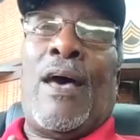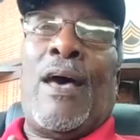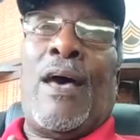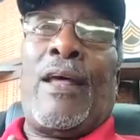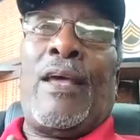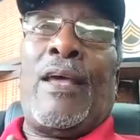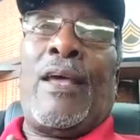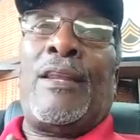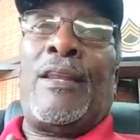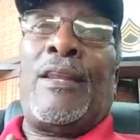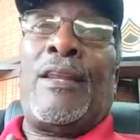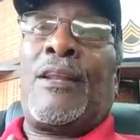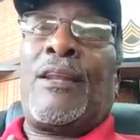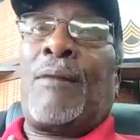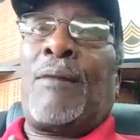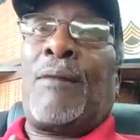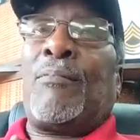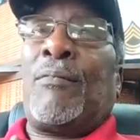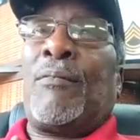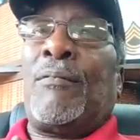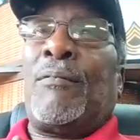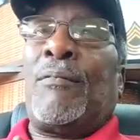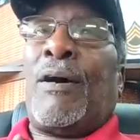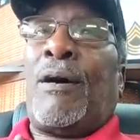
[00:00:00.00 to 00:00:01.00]
ended up
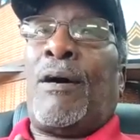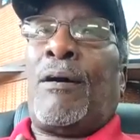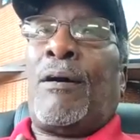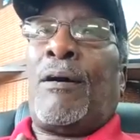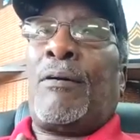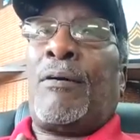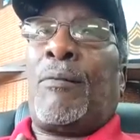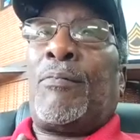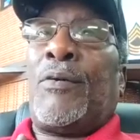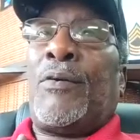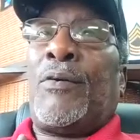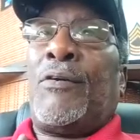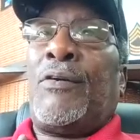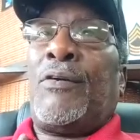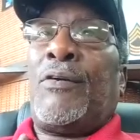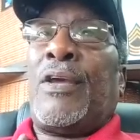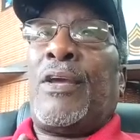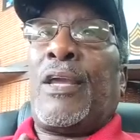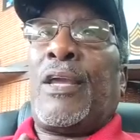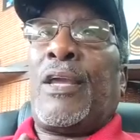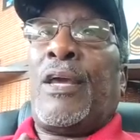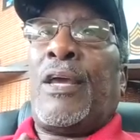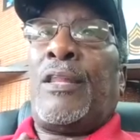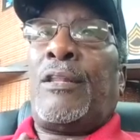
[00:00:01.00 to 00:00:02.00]

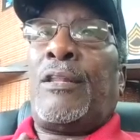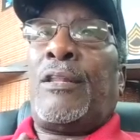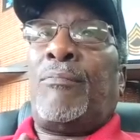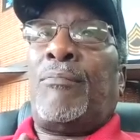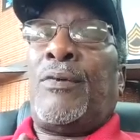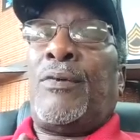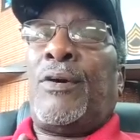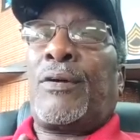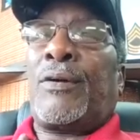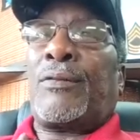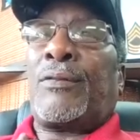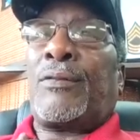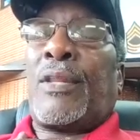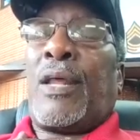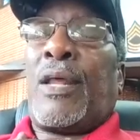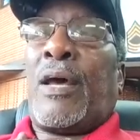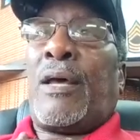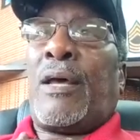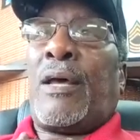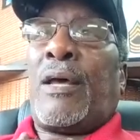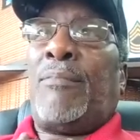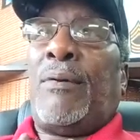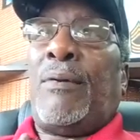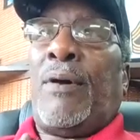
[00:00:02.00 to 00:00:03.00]
appearing in the book
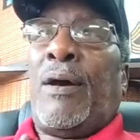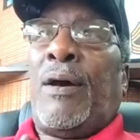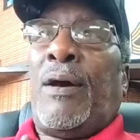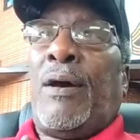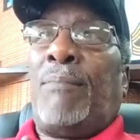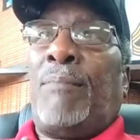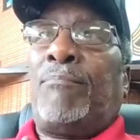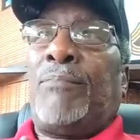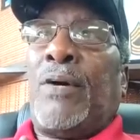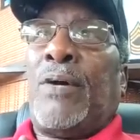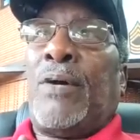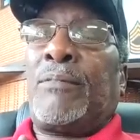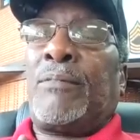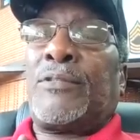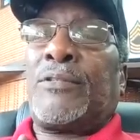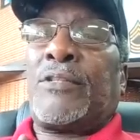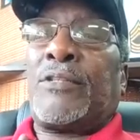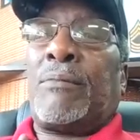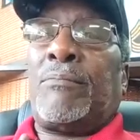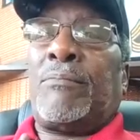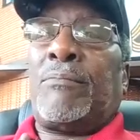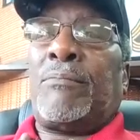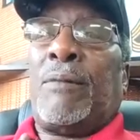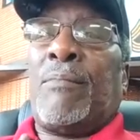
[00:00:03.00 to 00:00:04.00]
that I
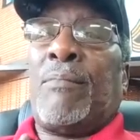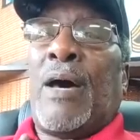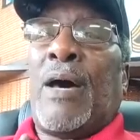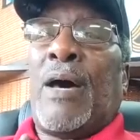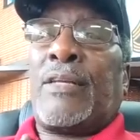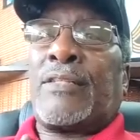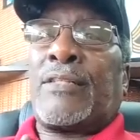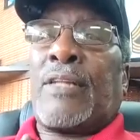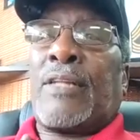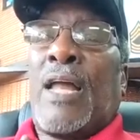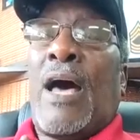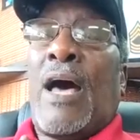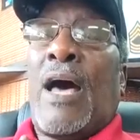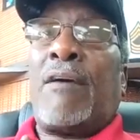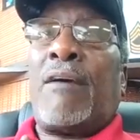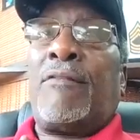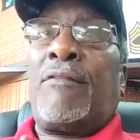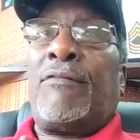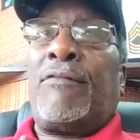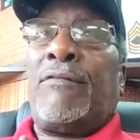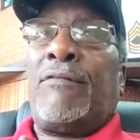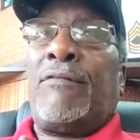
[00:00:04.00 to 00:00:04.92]
published about his life.